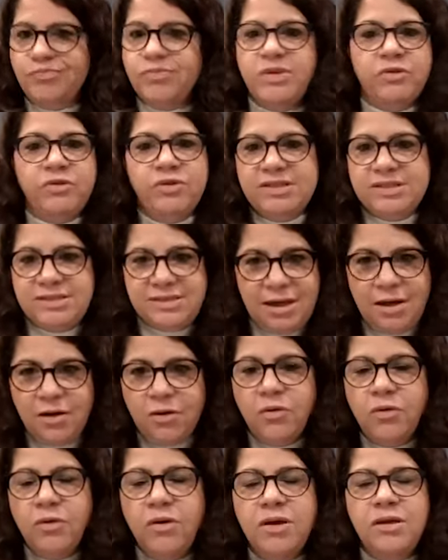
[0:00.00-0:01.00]
we
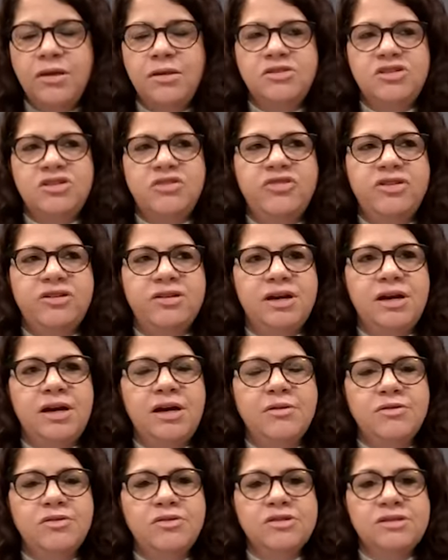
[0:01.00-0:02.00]
sell in different
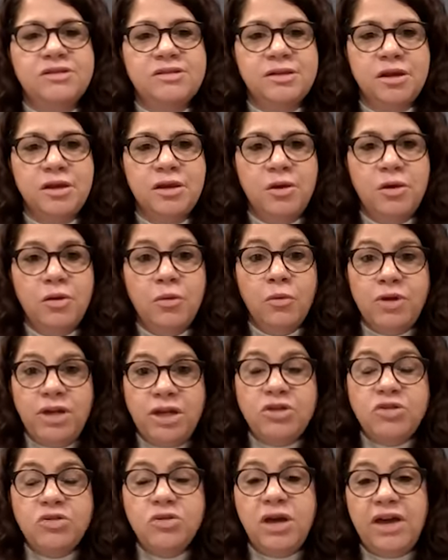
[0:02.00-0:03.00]
countries, we
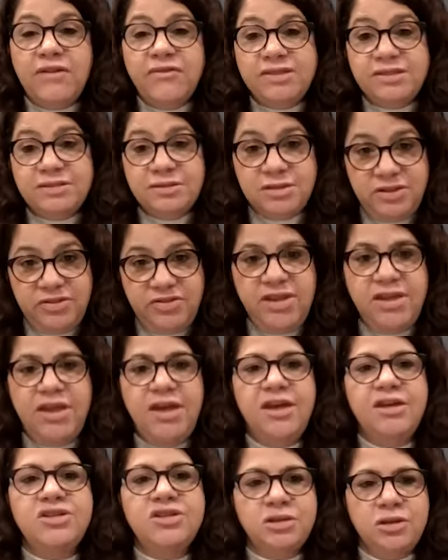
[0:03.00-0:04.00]
need to have a
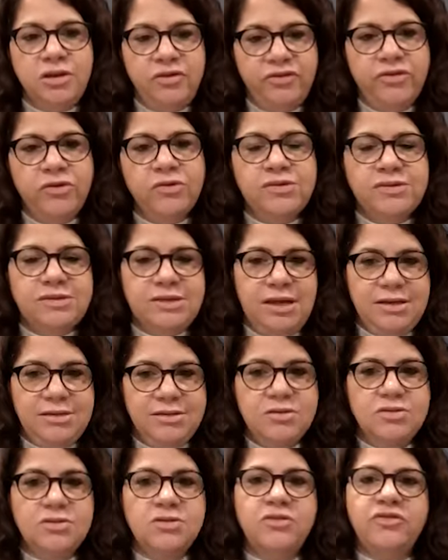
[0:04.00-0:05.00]
certification of those
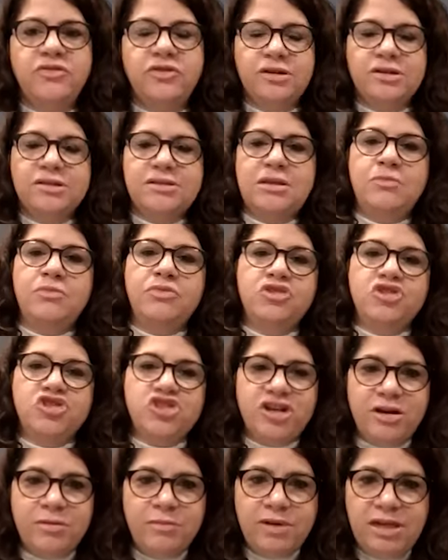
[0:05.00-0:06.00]
nozzles. So for example, in
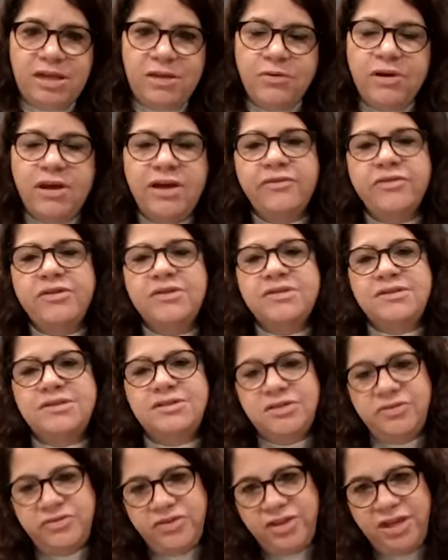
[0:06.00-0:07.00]
Germany, you have the
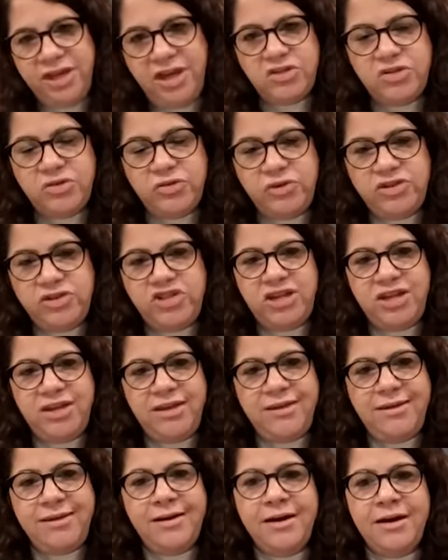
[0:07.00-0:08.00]
certification with
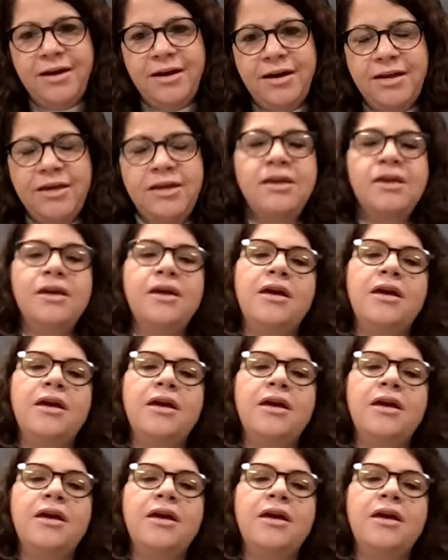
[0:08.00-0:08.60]
JKI.